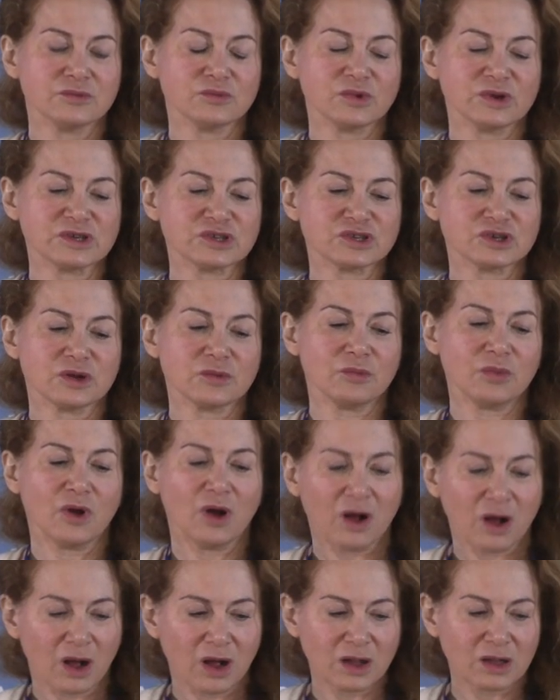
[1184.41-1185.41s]
which
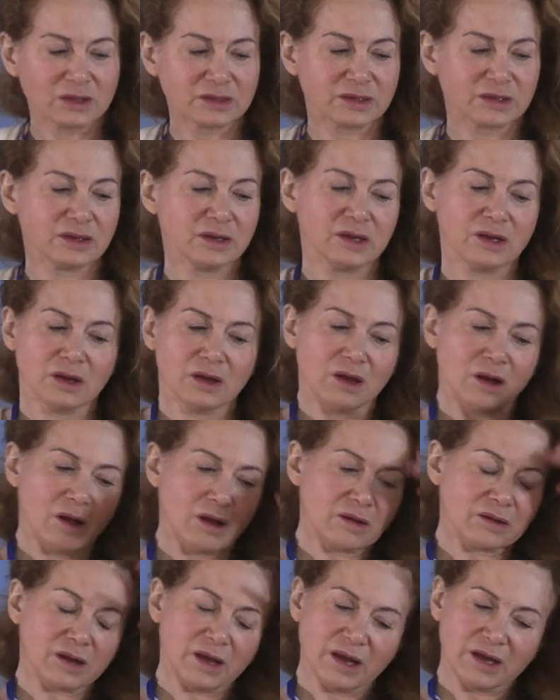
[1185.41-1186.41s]
appalled
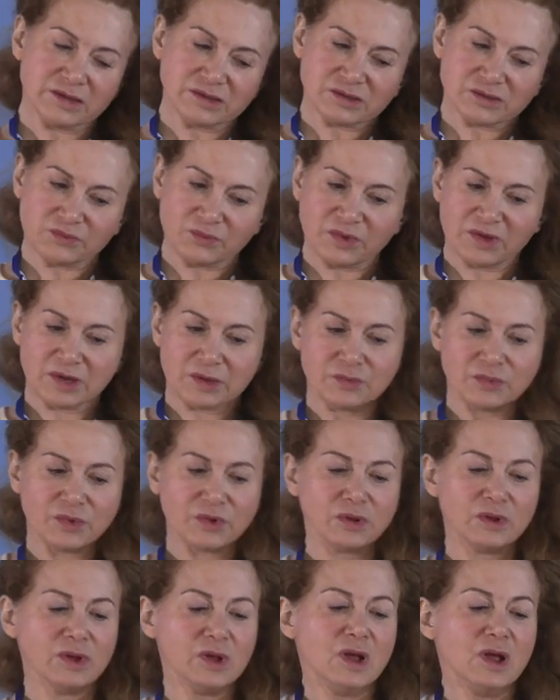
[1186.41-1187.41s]
all kinds of
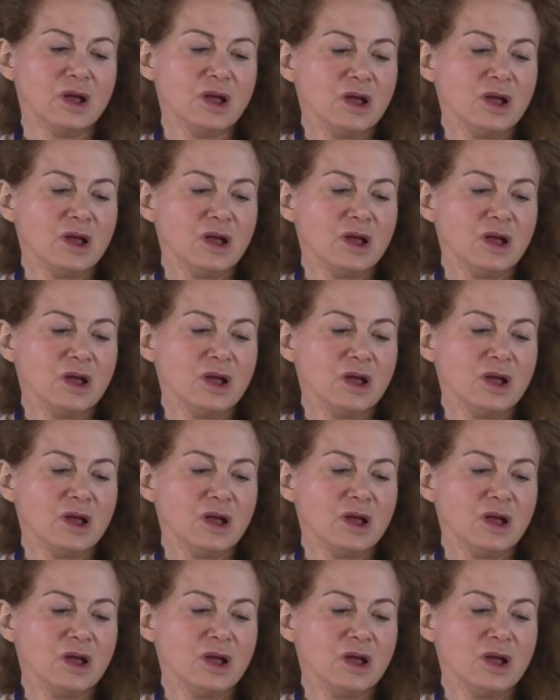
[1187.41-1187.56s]
people